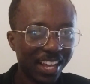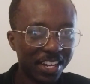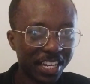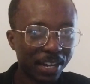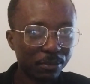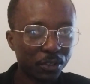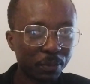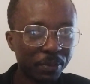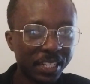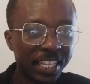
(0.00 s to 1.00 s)
he comes to
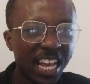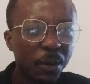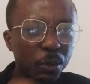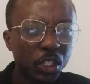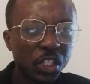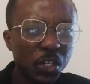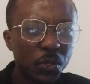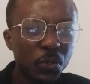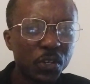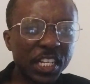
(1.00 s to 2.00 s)
repeat.
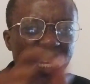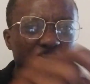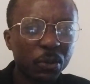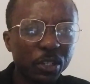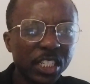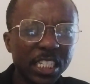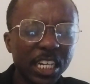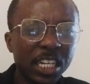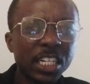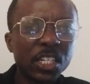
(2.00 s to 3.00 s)

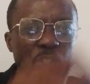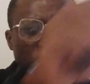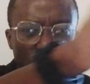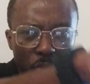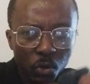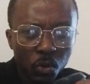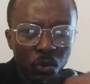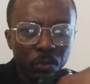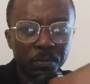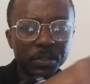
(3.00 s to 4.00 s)
Niakoshe,
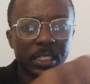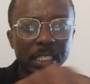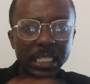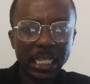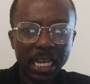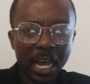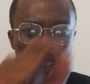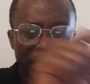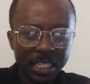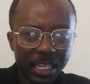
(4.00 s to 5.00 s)
tokrom. They
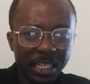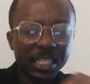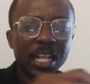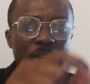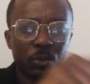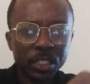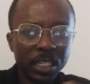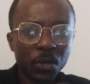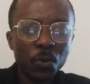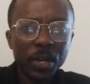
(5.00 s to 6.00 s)
are there,
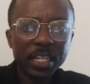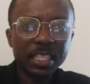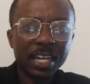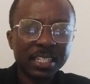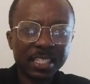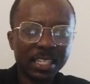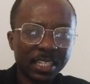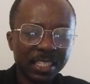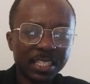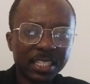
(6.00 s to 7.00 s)
Akoshe, where that
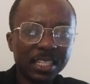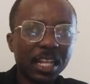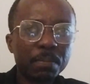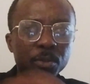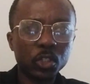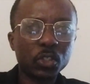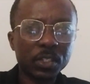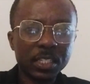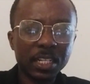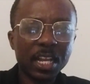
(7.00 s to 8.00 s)
thing, that precious
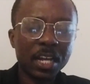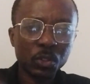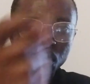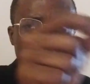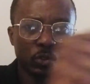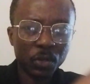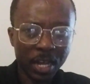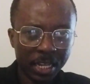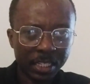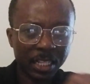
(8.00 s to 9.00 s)
thing has gone to
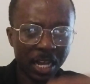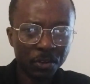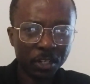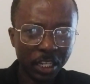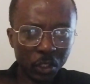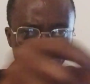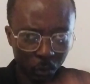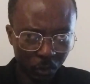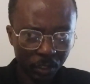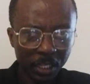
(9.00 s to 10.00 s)
hide. Now he
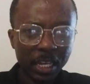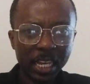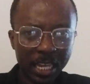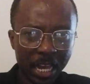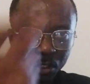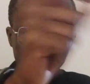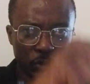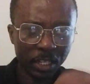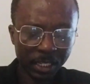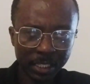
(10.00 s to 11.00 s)
knows and he has
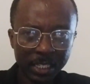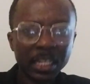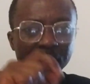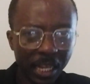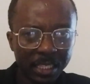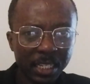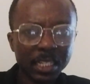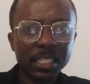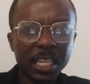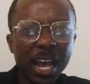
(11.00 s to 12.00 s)
told us that thing
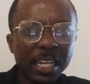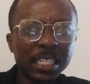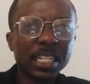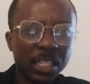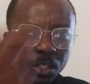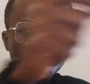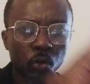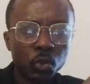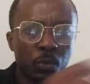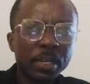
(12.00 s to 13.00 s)
is hiding in a
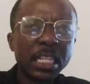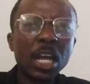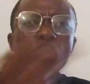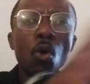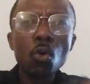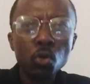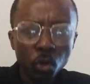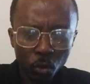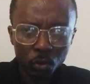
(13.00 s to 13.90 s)
tokrom, in a hole,